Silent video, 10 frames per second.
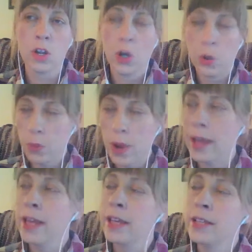Right.
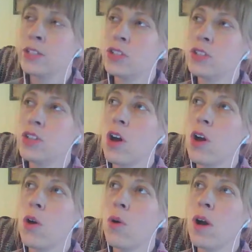
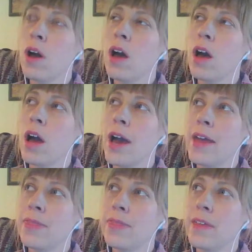So I
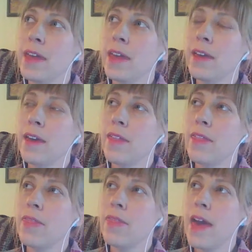think
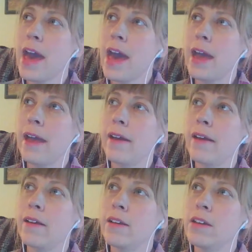that,
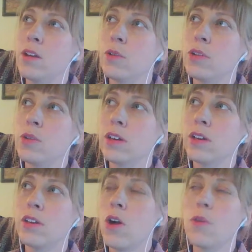you know, you could
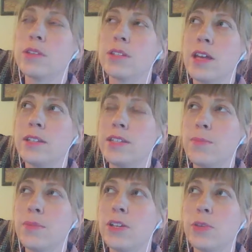go as deep
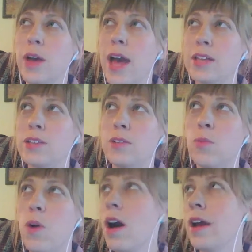into it as you
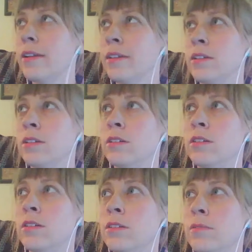want,
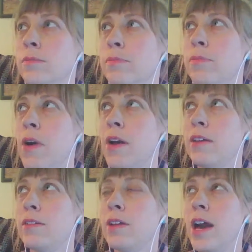but
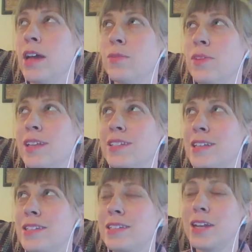I don't think it's
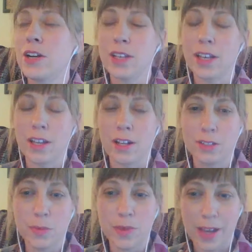necessarily going to
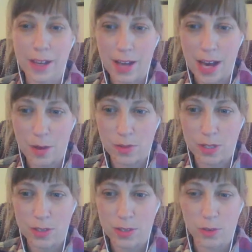illuminate how this
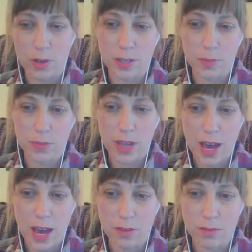story is going to play out.